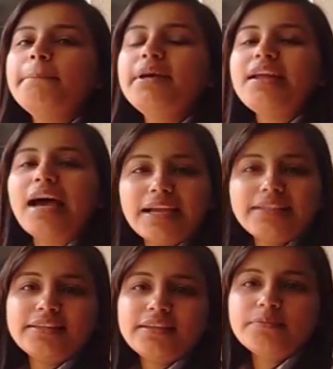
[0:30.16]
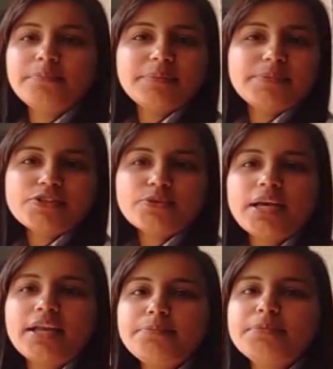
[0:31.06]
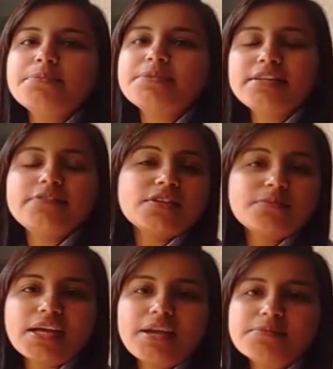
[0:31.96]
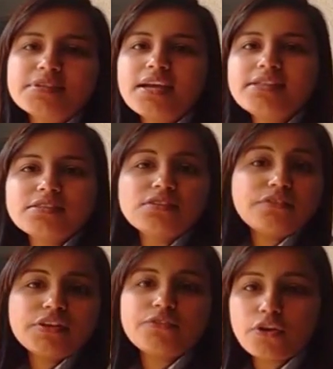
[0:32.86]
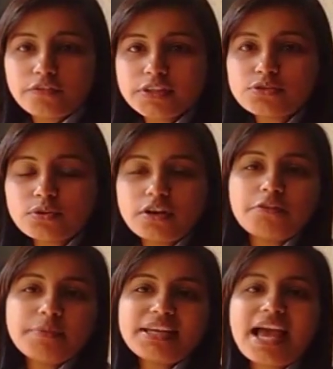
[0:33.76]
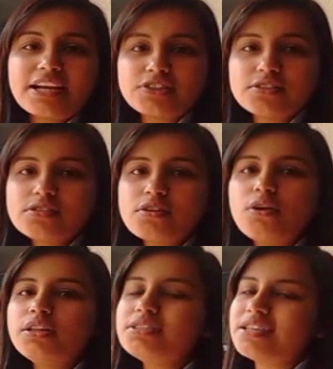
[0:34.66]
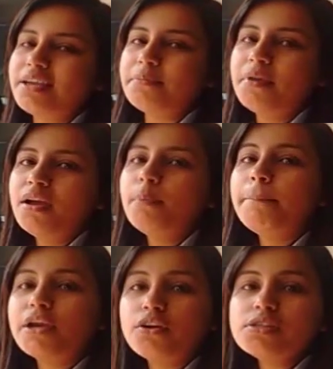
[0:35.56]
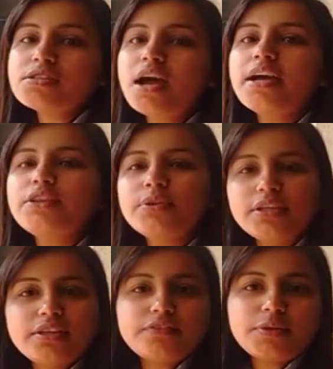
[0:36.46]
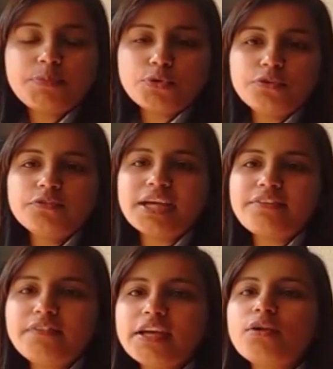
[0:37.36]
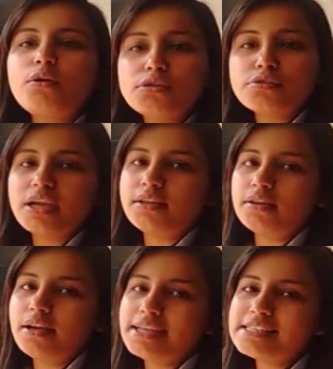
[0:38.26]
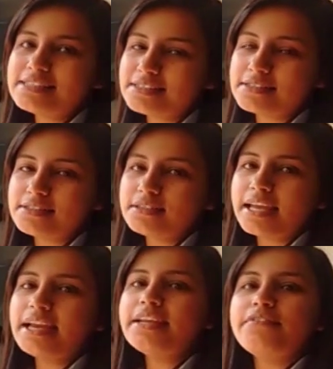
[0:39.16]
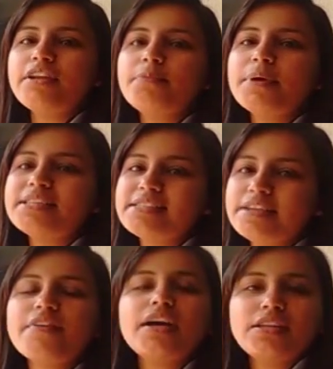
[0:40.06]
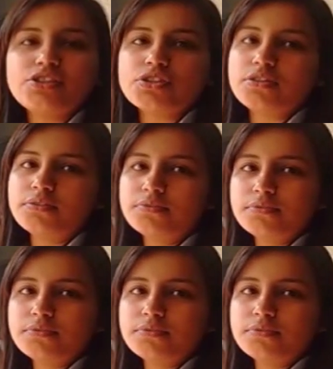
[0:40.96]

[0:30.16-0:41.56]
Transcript: But I think people should help themselves sometimes instead of involving to government actions all the time because our unity will prove that we are all together as a citizen can develop and save our nation.